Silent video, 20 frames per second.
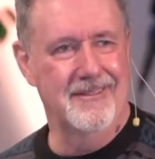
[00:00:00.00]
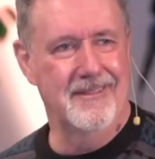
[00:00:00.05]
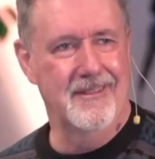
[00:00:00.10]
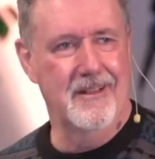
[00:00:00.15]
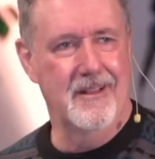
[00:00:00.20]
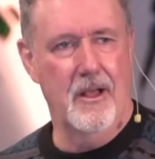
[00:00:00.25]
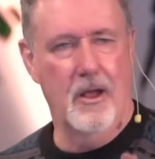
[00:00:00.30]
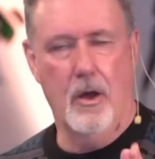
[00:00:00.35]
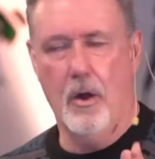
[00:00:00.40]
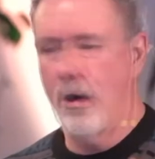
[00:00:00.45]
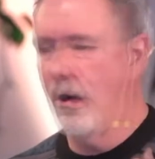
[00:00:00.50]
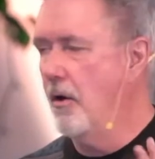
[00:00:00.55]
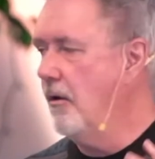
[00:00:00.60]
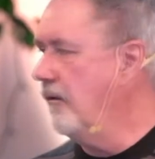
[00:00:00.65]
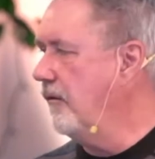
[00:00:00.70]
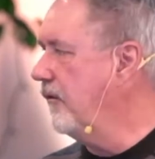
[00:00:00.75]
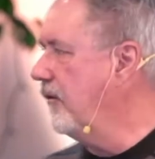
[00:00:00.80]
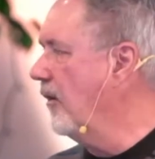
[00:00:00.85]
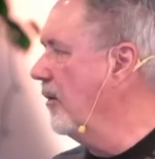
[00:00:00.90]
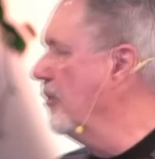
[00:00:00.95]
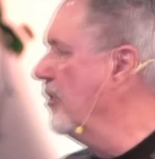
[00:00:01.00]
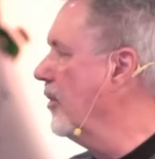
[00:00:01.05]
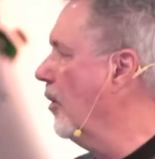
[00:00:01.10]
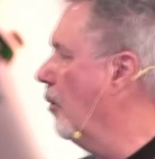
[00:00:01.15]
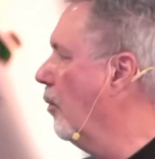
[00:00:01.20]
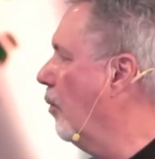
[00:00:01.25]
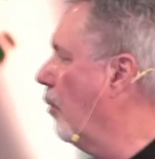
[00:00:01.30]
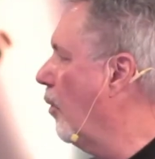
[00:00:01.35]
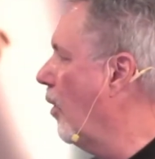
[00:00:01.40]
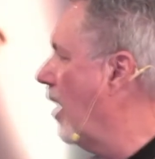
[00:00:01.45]
All from the
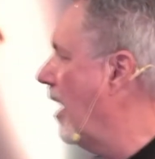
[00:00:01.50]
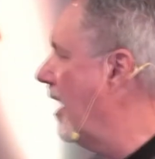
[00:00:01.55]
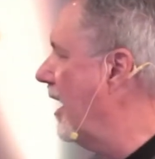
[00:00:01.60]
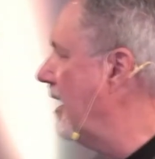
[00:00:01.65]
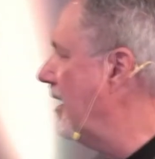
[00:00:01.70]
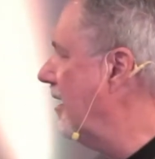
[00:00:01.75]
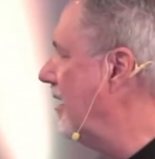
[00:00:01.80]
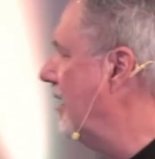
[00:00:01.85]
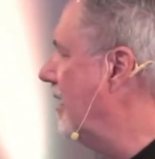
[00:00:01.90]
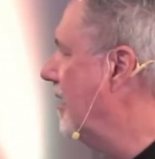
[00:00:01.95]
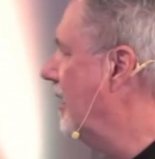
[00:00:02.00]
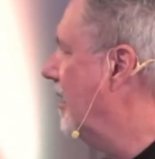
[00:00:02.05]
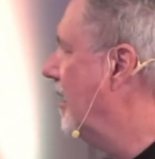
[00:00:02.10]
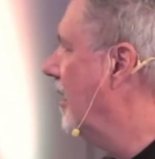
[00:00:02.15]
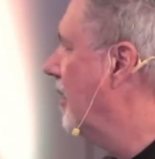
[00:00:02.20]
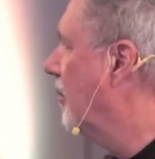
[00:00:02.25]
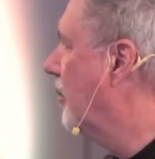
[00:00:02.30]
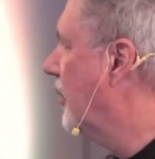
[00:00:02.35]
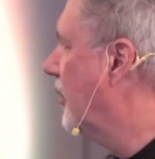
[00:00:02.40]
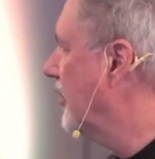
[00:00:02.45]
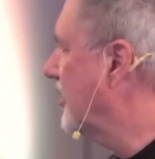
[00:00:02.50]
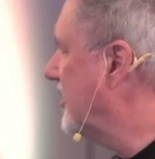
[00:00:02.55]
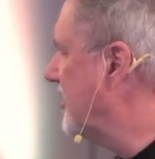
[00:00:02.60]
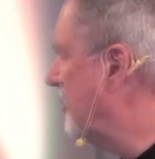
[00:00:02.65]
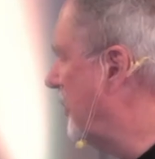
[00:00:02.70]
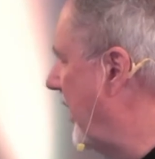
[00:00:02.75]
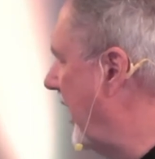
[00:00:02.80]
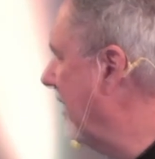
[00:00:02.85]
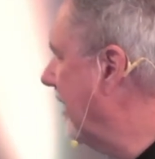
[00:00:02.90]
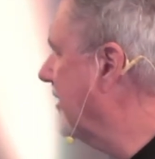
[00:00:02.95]
one
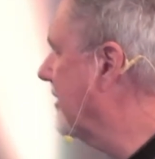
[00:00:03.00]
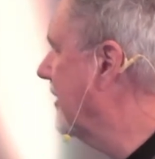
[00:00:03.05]
perspective.